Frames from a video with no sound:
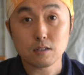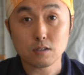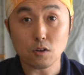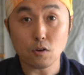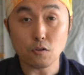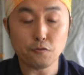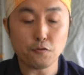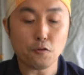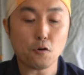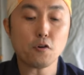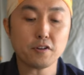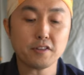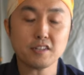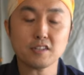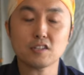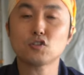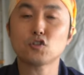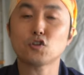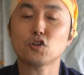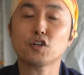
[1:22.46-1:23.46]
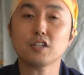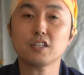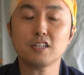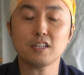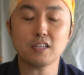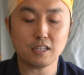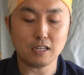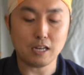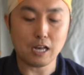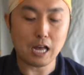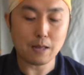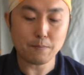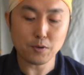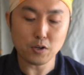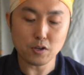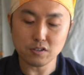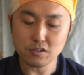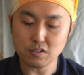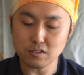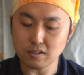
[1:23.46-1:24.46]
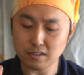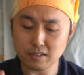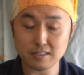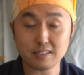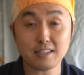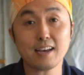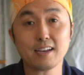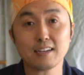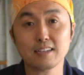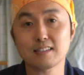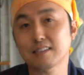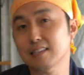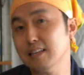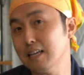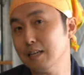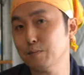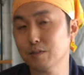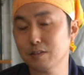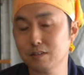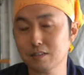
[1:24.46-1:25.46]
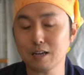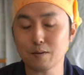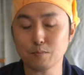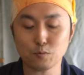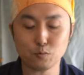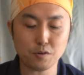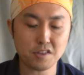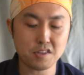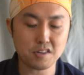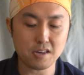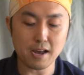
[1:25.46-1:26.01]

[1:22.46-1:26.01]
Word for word: So for this turkey, I'm gonna do the exact same step which